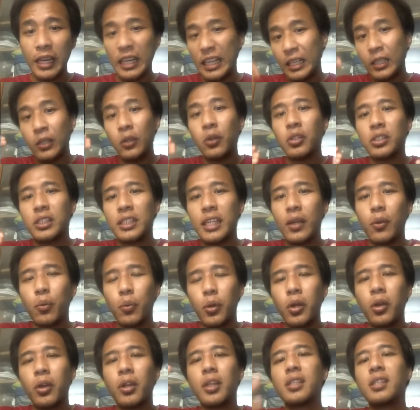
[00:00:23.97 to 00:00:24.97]
and it looks like
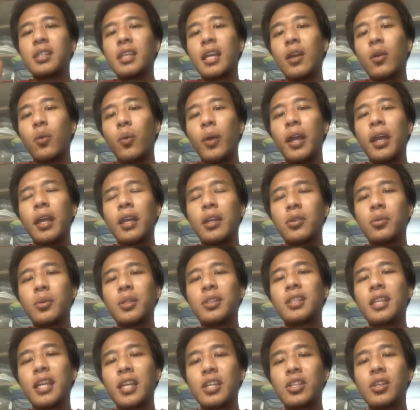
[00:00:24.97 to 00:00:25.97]
we're going to segue into
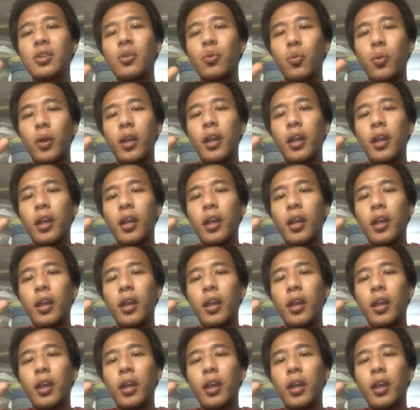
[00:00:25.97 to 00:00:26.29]
a section